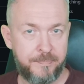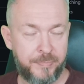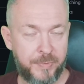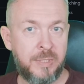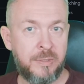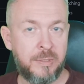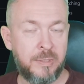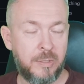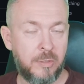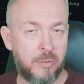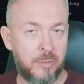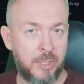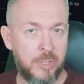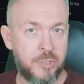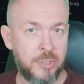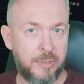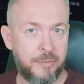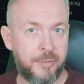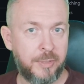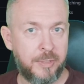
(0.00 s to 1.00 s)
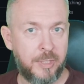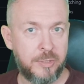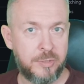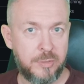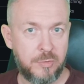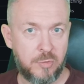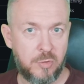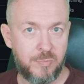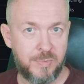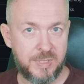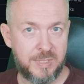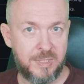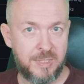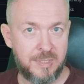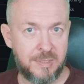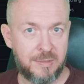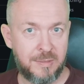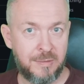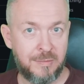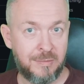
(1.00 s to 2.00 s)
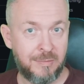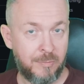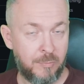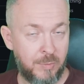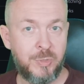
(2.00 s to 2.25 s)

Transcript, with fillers: In the original integration Home Assistant,